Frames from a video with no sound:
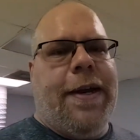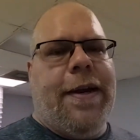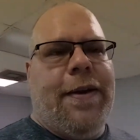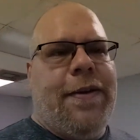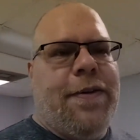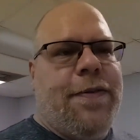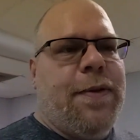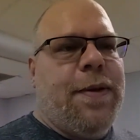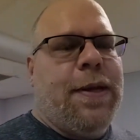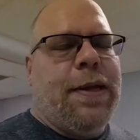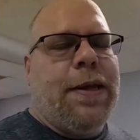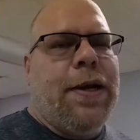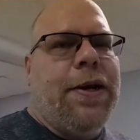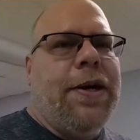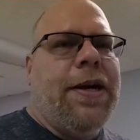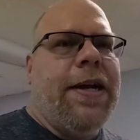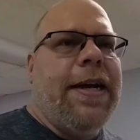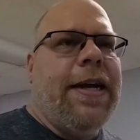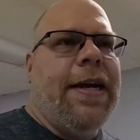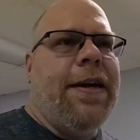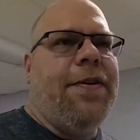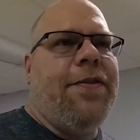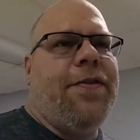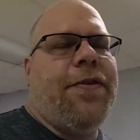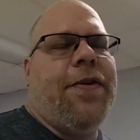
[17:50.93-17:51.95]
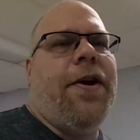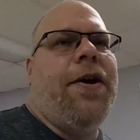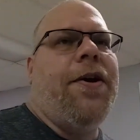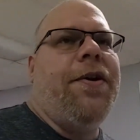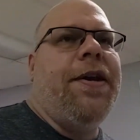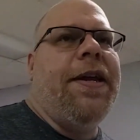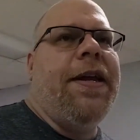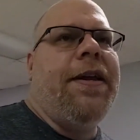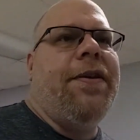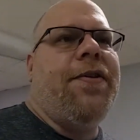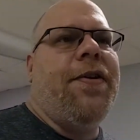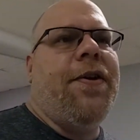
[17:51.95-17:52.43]
The 3080s are all
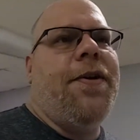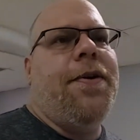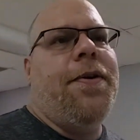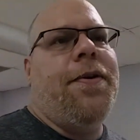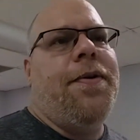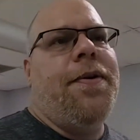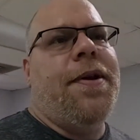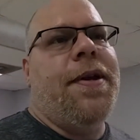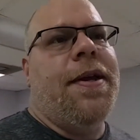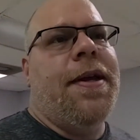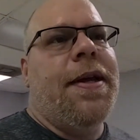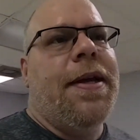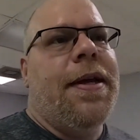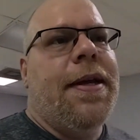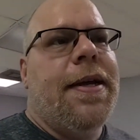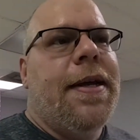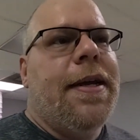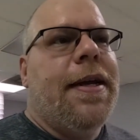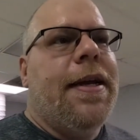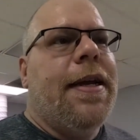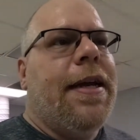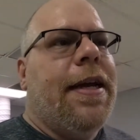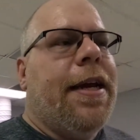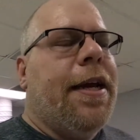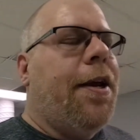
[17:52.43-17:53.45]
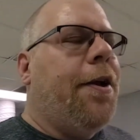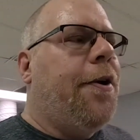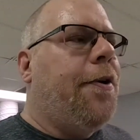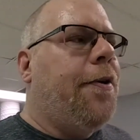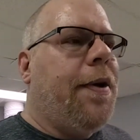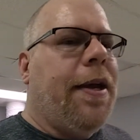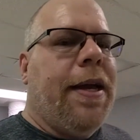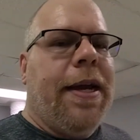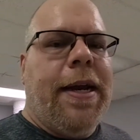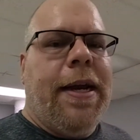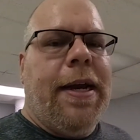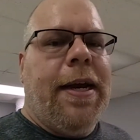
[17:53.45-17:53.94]
detuned, you know,
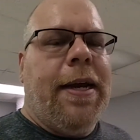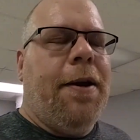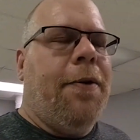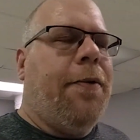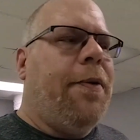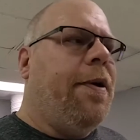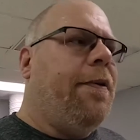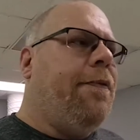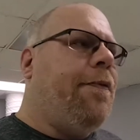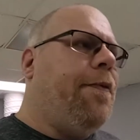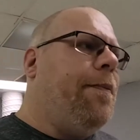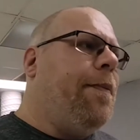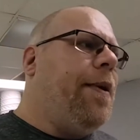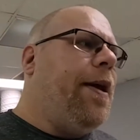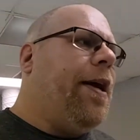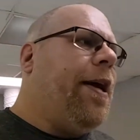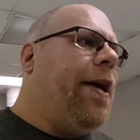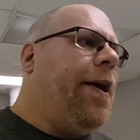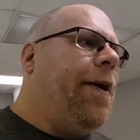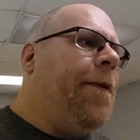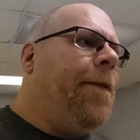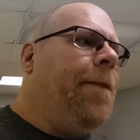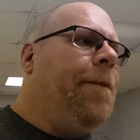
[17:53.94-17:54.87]
getting anywhere from like